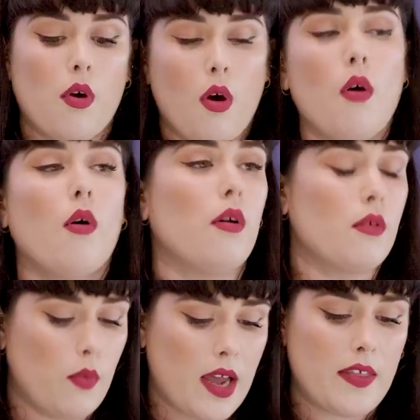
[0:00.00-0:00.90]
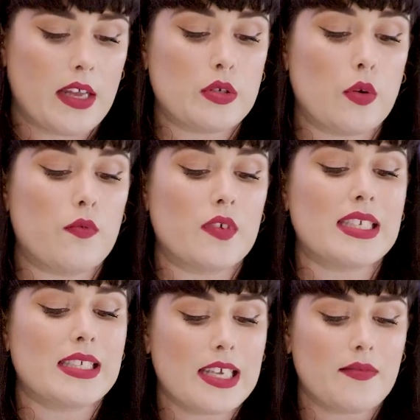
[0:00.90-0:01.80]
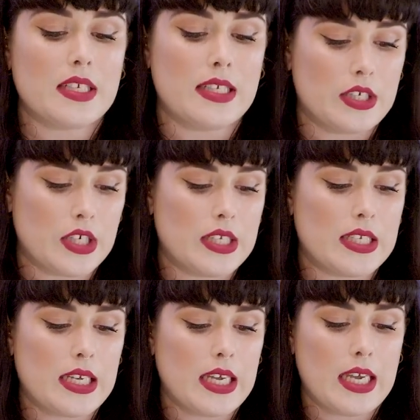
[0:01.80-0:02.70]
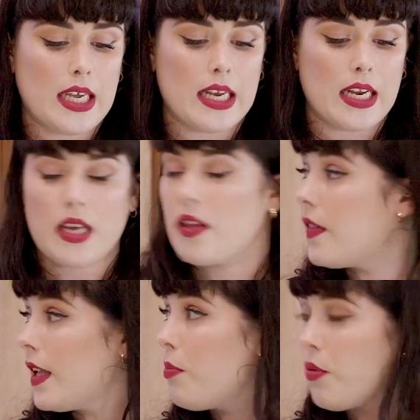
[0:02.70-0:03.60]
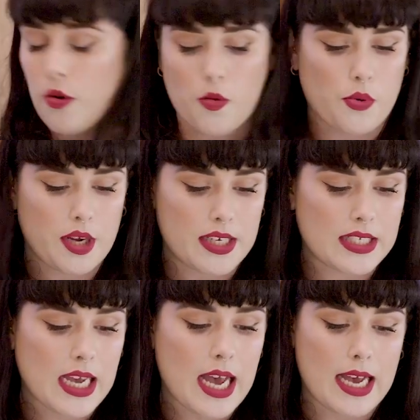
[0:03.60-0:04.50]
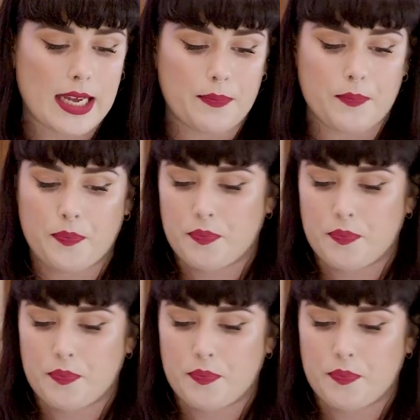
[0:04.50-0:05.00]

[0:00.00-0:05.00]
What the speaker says: or where they don't receive decisions in the appropriate time.